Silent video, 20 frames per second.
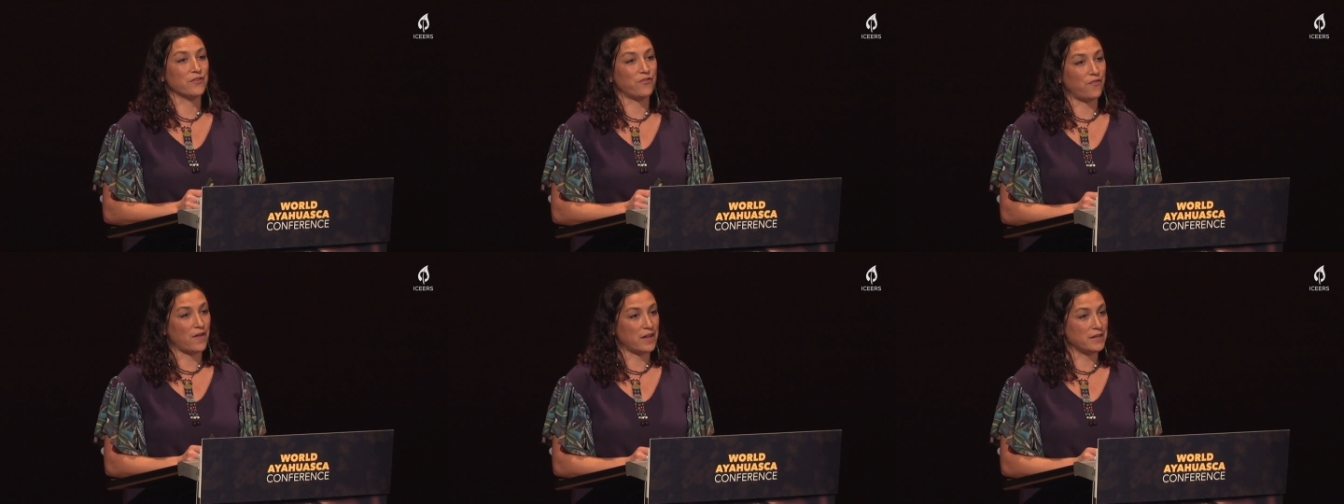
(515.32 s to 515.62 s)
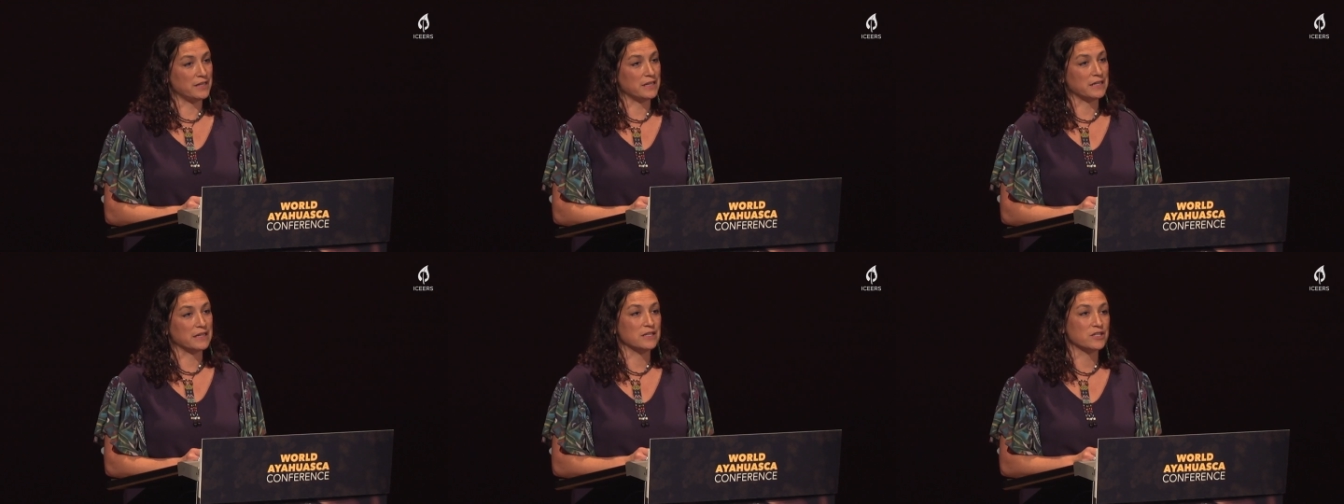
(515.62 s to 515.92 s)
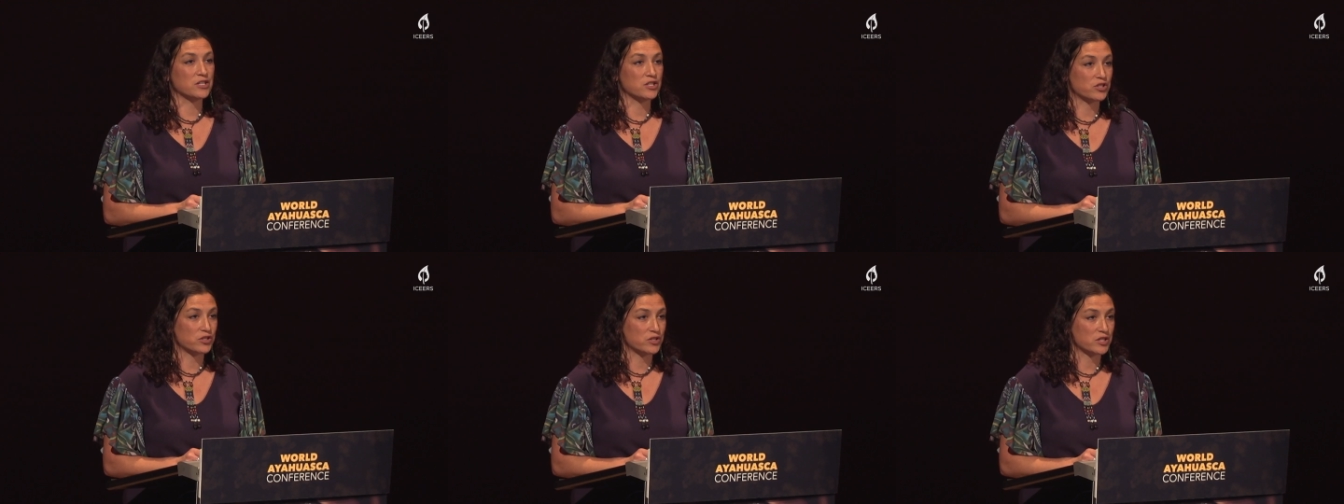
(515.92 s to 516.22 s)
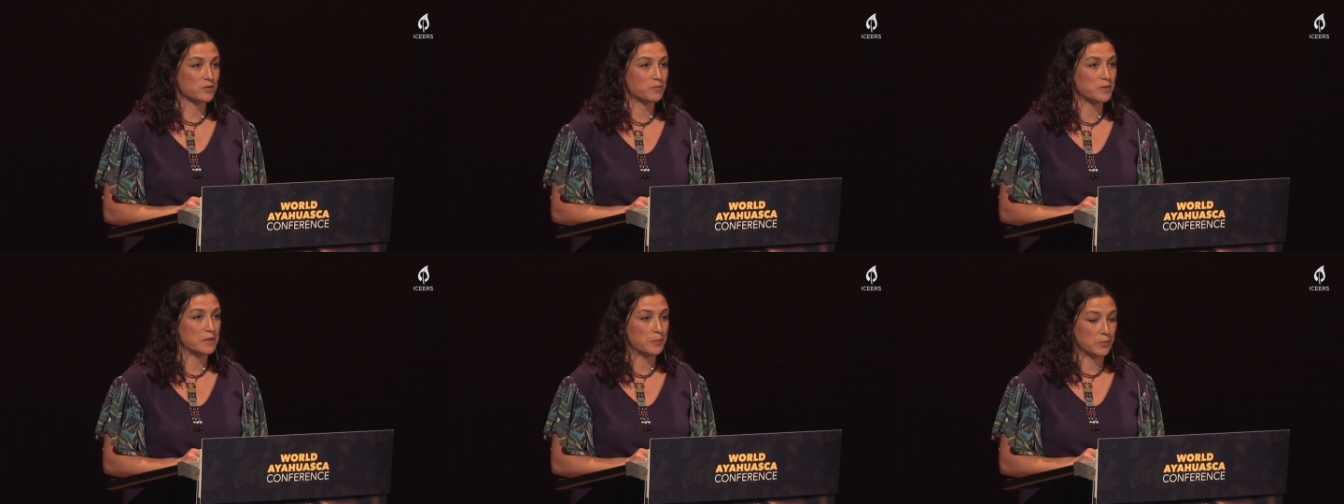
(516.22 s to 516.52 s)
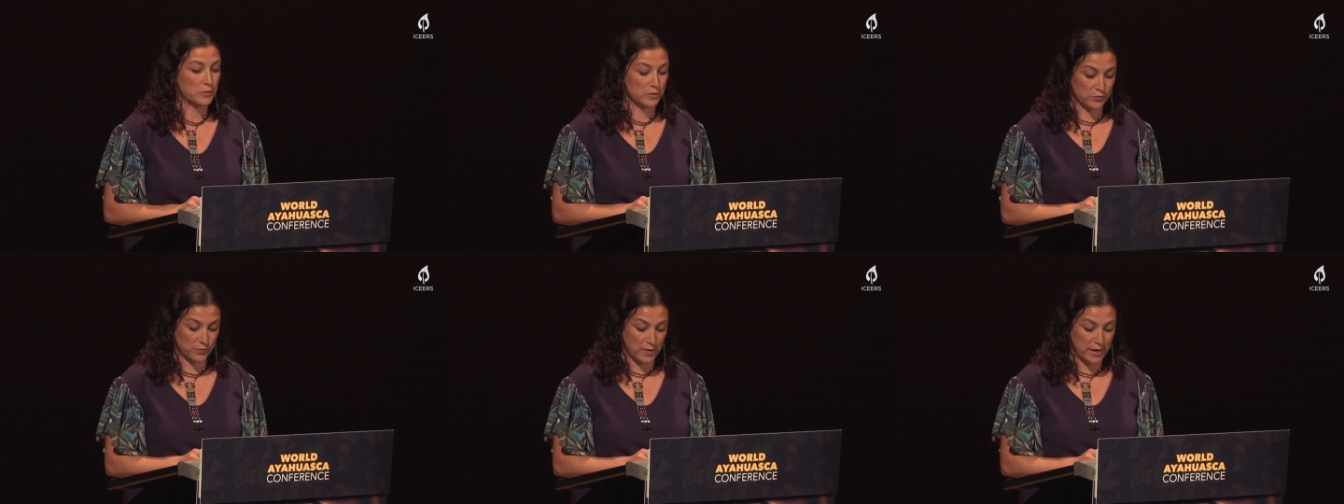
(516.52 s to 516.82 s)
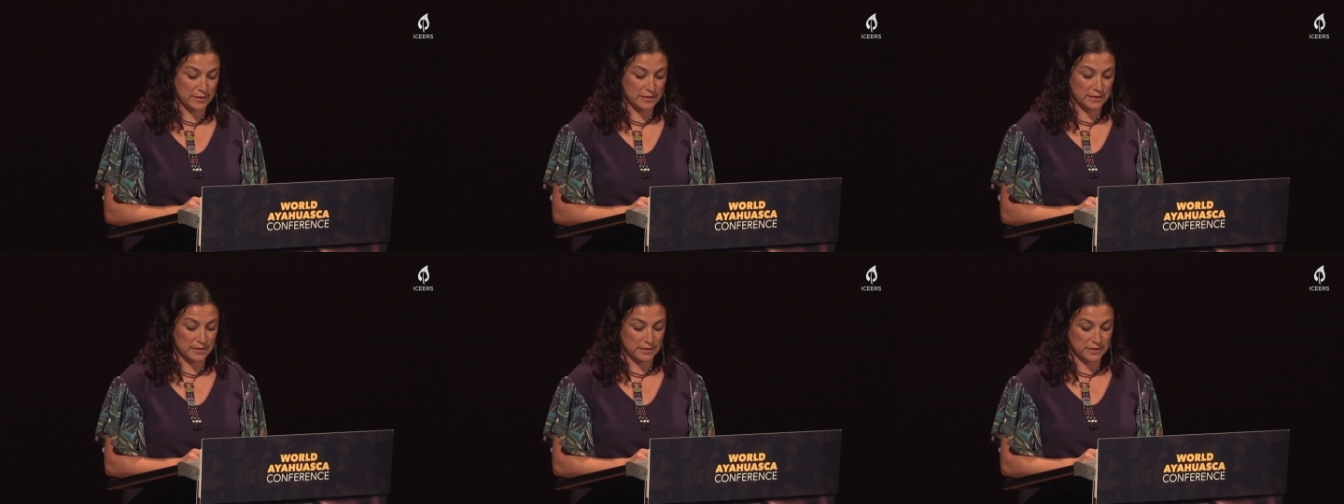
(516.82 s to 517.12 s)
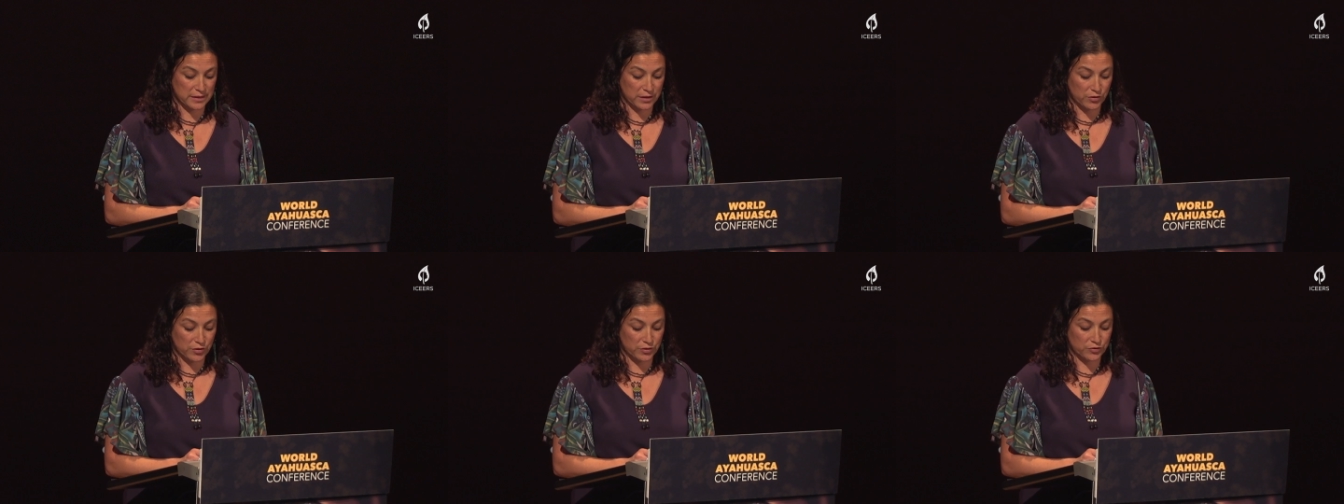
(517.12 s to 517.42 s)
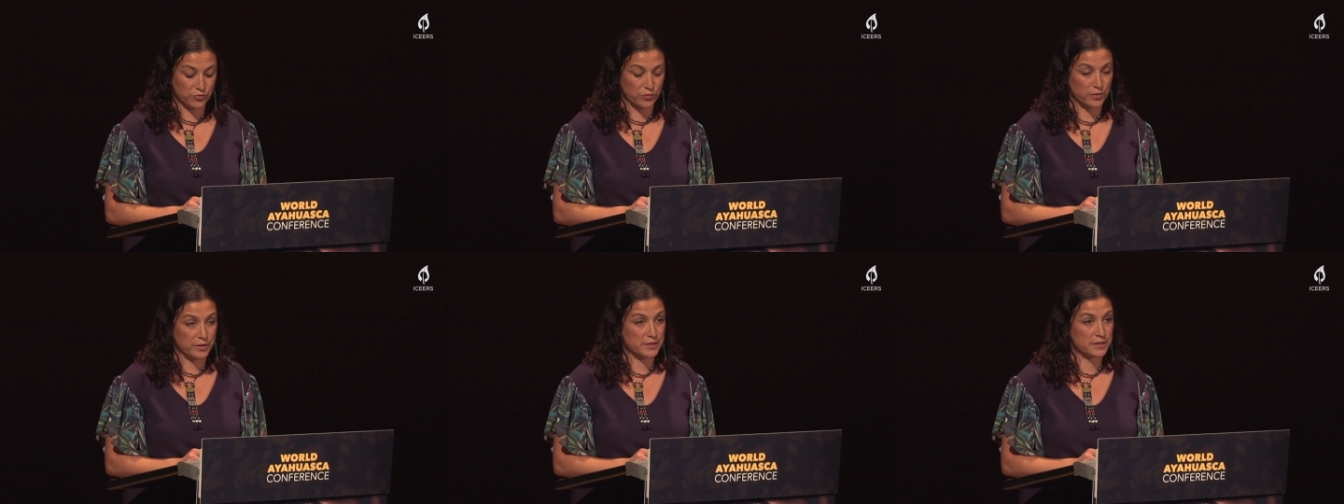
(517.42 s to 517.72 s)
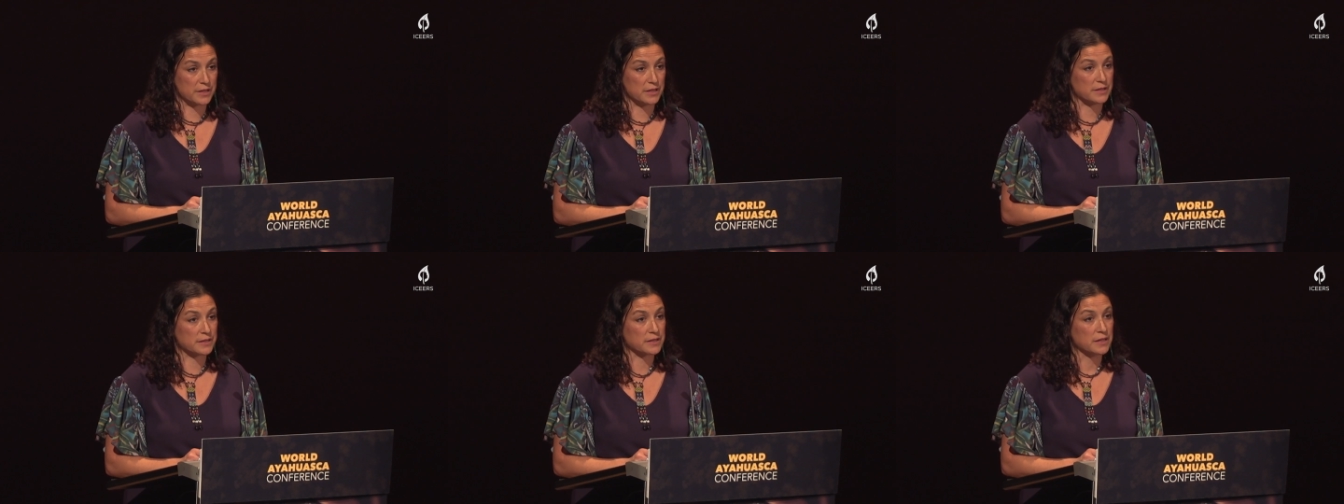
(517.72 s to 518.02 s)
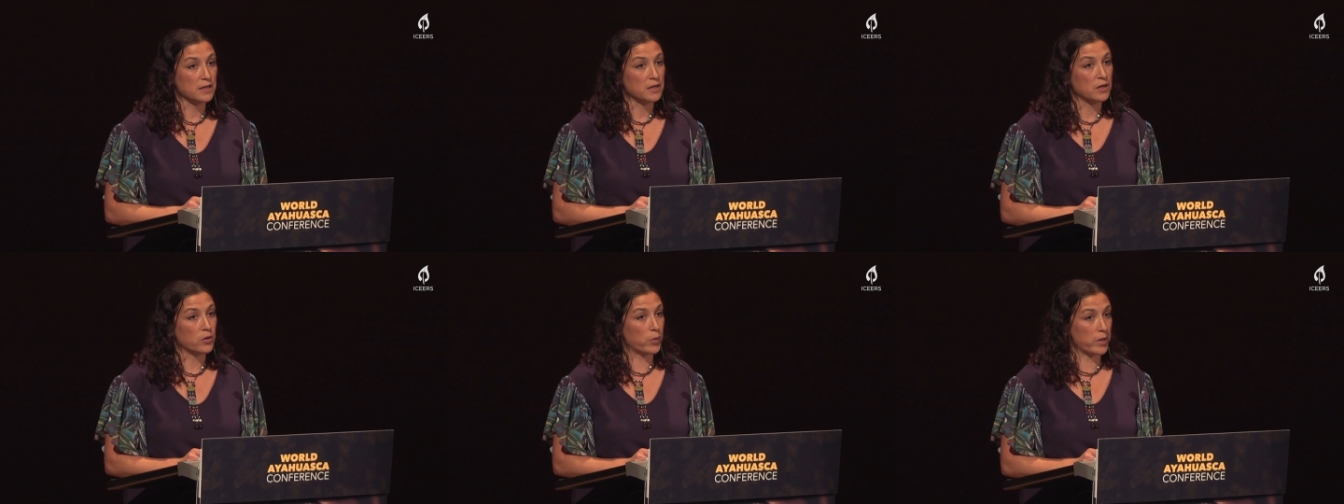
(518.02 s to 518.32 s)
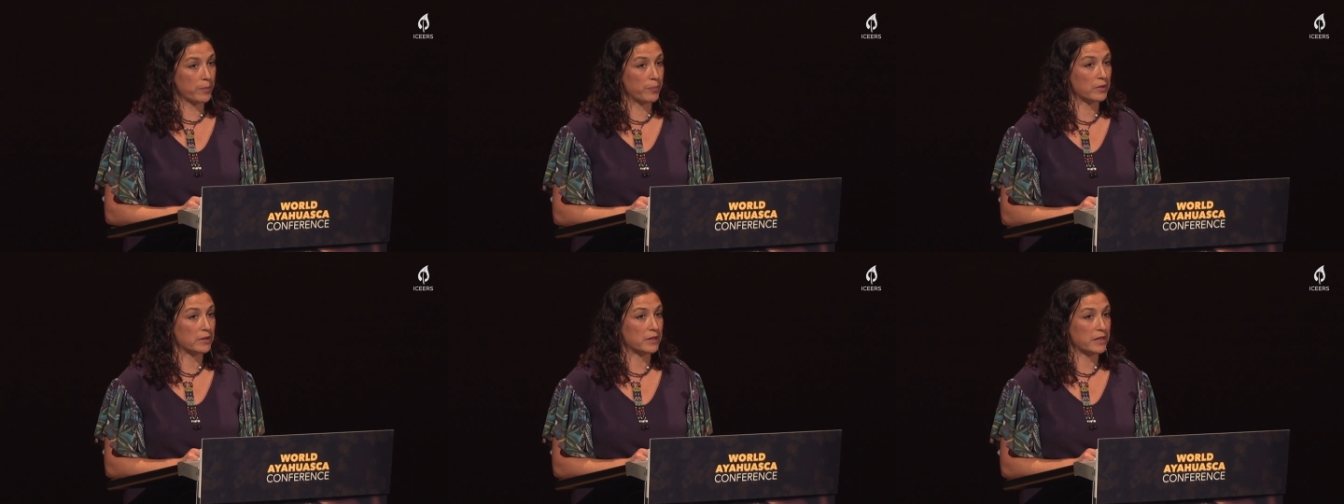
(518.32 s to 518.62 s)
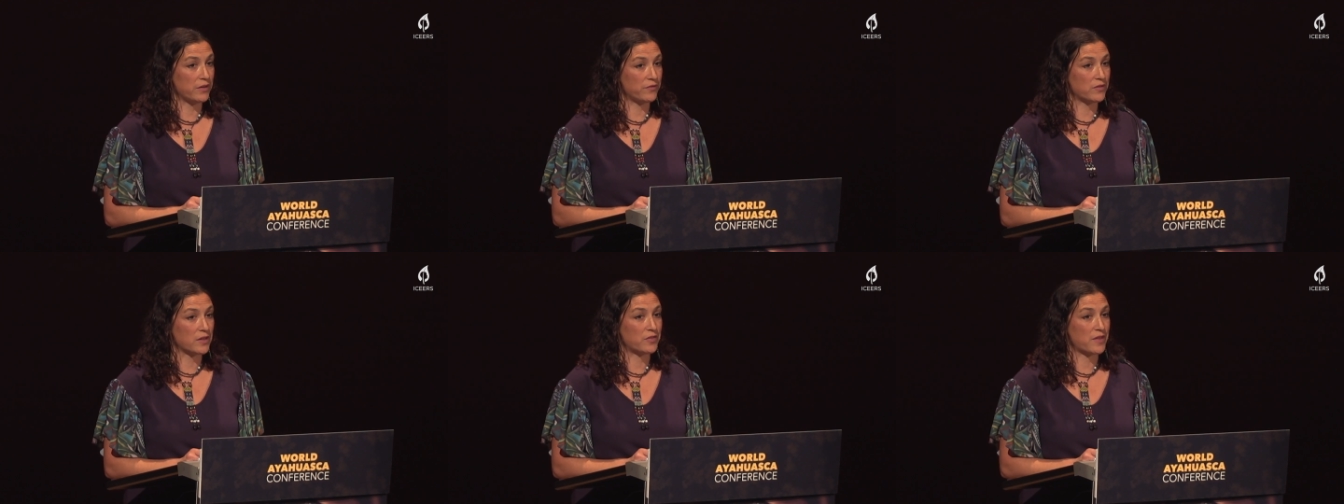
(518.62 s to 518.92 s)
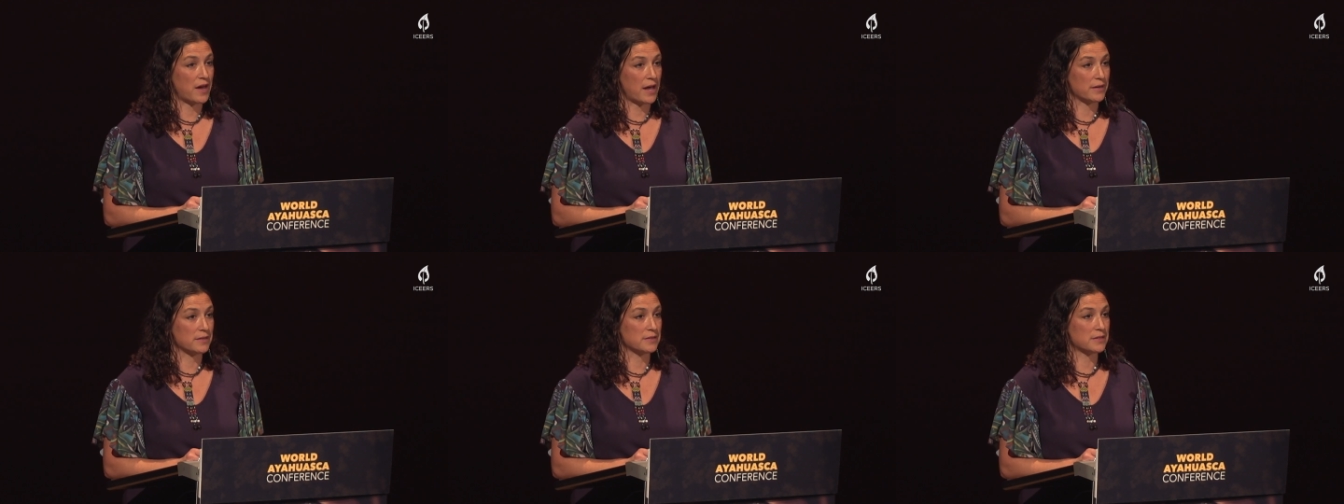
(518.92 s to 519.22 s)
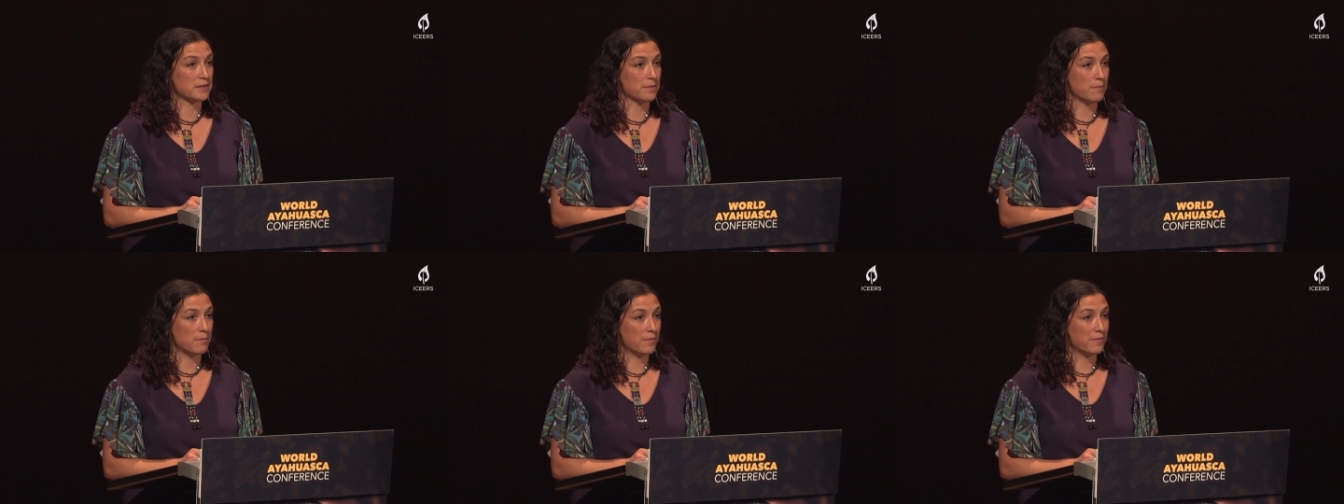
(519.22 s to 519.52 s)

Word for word: defending indigenous peoples' rights and territories, because we believe that that is